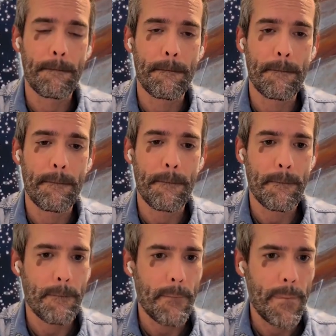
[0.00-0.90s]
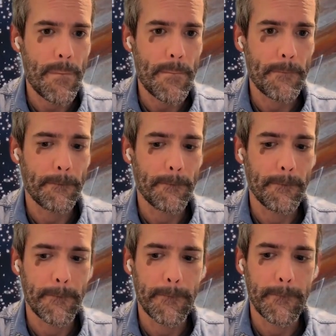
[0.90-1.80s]

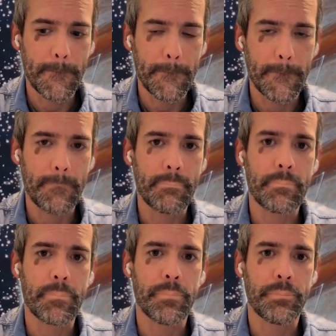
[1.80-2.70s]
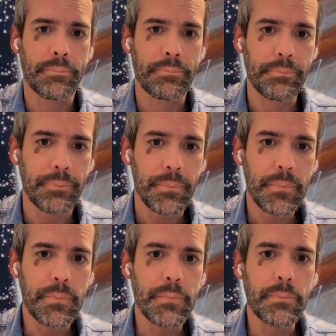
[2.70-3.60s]

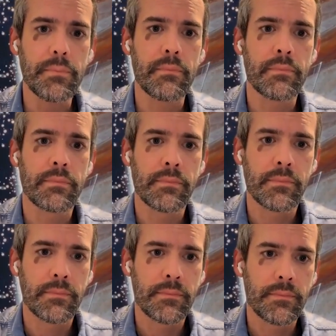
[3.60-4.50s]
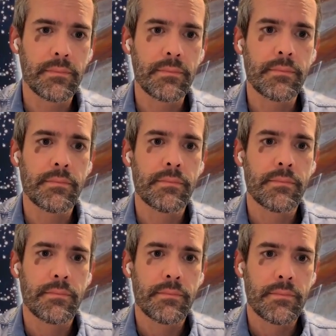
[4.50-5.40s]

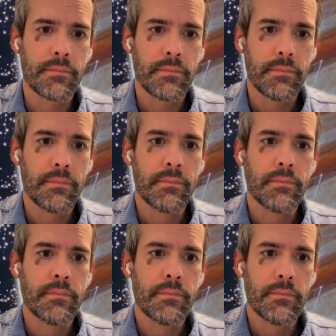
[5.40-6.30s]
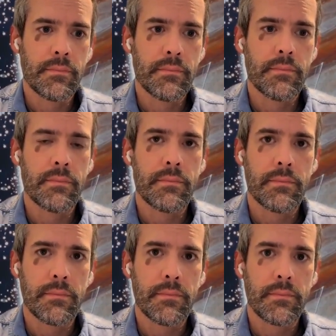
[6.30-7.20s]

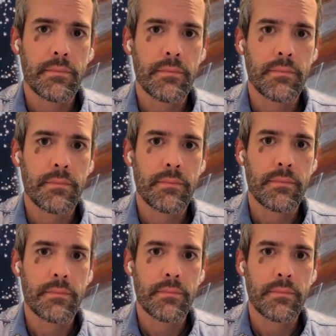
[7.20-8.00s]
This person isn't speaking.